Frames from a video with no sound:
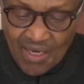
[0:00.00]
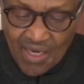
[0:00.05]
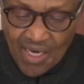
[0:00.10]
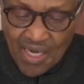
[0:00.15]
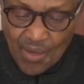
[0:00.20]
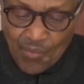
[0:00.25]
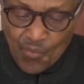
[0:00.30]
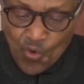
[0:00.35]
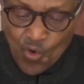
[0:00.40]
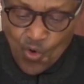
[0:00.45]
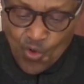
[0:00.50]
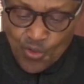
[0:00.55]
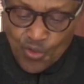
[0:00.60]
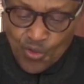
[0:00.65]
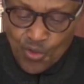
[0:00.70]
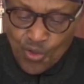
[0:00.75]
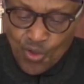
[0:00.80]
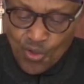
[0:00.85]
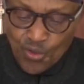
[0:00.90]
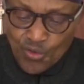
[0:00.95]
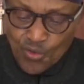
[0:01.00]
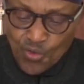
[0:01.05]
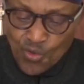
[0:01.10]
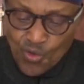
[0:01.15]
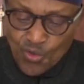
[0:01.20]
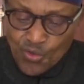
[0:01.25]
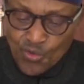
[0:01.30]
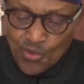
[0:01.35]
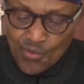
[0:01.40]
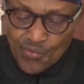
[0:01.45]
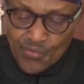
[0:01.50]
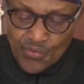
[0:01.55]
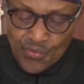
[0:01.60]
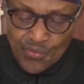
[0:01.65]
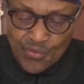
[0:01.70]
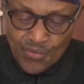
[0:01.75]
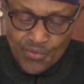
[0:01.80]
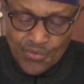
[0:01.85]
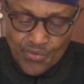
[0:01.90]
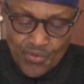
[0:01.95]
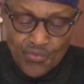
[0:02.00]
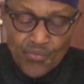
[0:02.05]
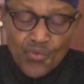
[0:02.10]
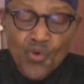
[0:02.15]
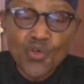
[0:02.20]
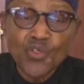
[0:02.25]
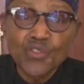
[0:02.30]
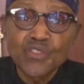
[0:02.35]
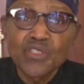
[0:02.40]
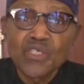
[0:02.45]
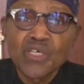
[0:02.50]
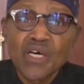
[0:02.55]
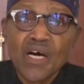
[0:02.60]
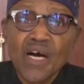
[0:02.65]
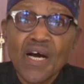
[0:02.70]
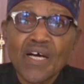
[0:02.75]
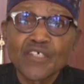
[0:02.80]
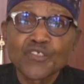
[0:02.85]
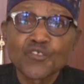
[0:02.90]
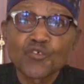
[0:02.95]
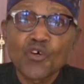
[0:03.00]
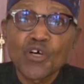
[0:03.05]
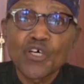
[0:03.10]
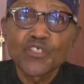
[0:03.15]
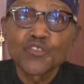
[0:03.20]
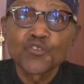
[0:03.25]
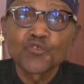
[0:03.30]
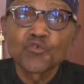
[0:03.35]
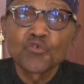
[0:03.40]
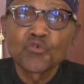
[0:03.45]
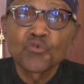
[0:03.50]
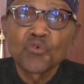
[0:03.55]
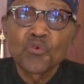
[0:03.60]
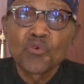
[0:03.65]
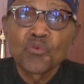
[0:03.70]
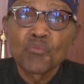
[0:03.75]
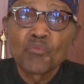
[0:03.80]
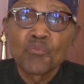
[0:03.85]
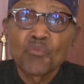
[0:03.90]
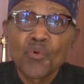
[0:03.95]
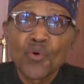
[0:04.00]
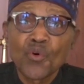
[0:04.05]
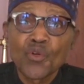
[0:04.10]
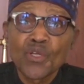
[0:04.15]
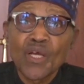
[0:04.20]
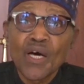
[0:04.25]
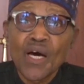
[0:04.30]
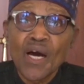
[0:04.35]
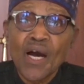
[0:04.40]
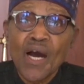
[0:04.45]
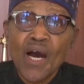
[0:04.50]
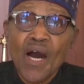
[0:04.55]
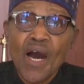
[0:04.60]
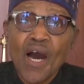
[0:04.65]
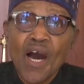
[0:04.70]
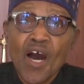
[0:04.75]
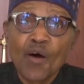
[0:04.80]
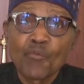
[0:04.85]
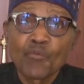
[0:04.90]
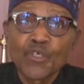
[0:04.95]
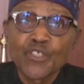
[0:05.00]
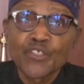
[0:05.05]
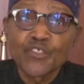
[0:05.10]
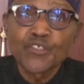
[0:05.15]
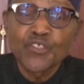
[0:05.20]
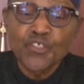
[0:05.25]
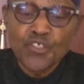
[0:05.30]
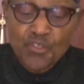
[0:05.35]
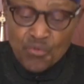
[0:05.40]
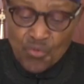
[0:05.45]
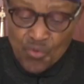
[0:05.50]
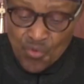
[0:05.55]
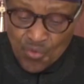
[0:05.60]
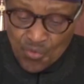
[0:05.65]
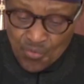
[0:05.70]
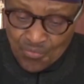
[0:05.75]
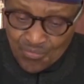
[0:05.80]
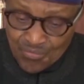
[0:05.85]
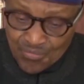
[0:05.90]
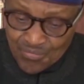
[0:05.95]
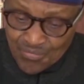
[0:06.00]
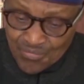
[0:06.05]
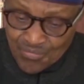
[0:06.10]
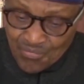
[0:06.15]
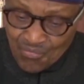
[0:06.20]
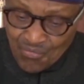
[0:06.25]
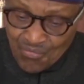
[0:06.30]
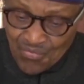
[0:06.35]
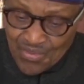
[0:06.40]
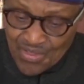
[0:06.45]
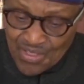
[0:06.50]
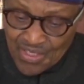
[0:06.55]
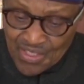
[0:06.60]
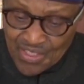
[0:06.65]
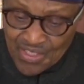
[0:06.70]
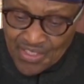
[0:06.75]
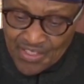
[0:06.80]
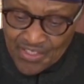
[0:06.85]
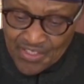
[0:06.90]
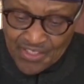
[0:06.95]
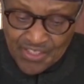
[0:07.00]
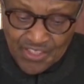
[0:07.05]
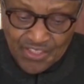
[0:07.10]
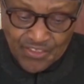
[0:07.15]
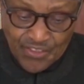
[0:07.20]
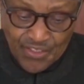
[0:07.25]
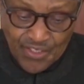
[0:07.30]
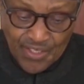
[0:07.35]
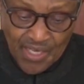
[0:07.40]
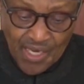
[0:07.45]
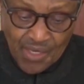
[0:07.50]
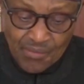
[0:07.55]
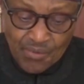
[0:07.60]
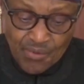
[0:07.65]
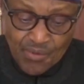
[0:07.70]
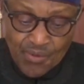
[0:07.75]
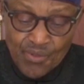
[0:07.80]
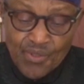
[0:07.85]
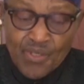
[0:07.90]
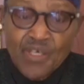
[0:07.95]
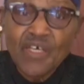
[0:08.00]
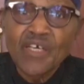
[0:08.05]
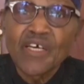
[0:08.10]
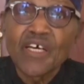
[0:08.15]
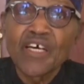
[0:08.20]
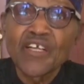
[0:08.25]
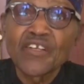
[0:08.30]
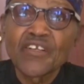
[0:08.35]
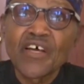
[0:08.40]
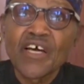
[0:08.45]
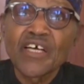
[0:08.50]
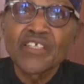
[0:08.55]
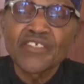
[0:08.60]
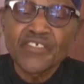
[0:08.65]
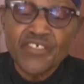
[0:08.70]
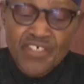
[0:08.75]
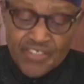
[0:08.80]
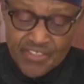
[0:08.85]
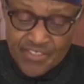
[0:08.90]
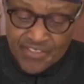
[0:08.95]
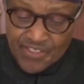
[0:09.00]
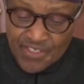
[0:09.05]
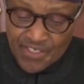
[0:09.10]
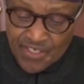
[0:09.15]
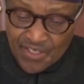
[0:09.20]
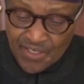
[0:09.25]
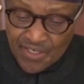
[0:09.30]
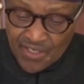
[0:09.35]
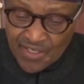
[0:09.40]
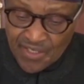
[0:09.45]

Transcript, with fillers: I am calling on all of you to vote Asiwaju Bola Ahmed Tinubu. He is reliable and I trust